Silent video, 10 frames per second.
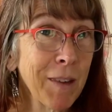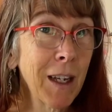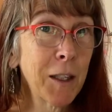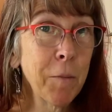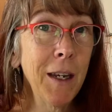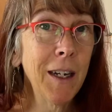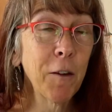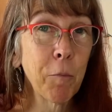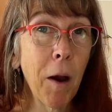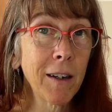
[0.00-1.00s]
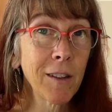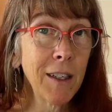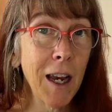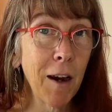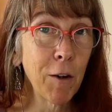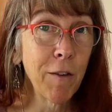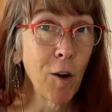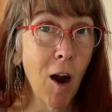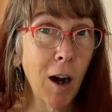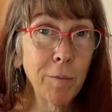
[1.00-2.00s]
at the beginning of practically every
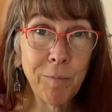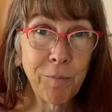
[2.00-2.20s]
vlog.